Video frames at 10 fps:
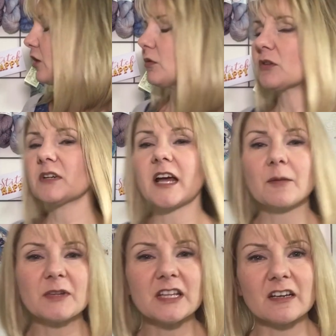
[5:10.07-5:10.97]
wonder what
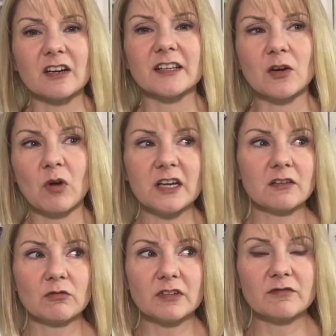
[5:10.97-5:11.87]
happened there. Like, why
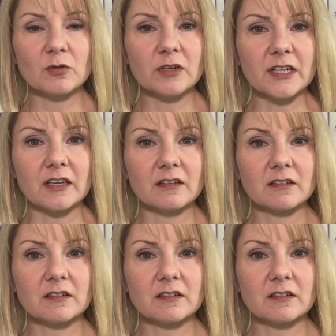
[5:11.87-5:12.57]
not 140?